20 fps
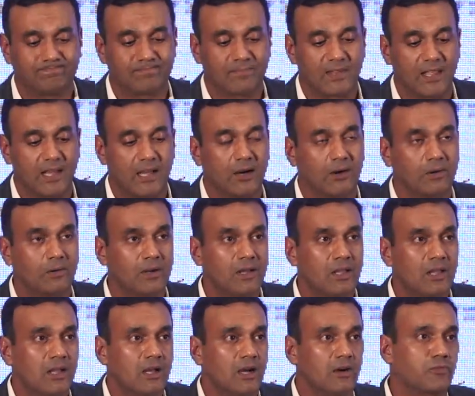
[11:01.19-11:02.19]

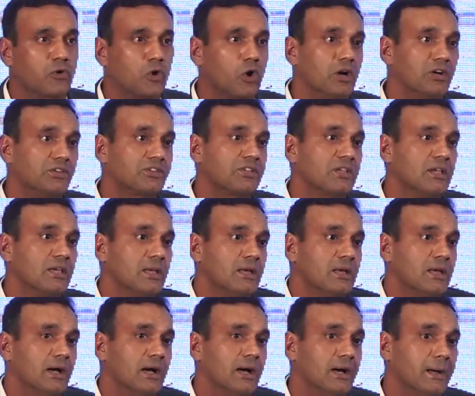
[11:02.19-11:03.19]
Now, of course,
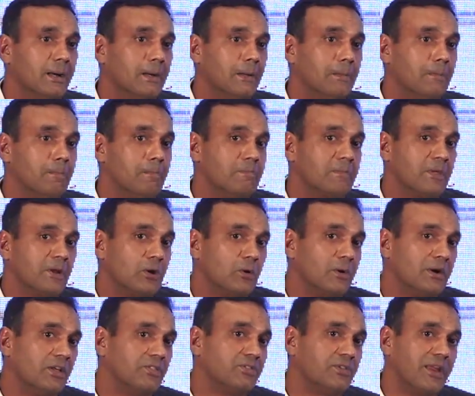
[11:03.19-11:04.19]
in
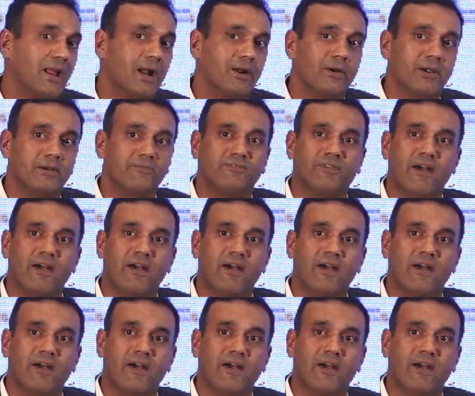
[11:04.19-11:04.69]
a 300,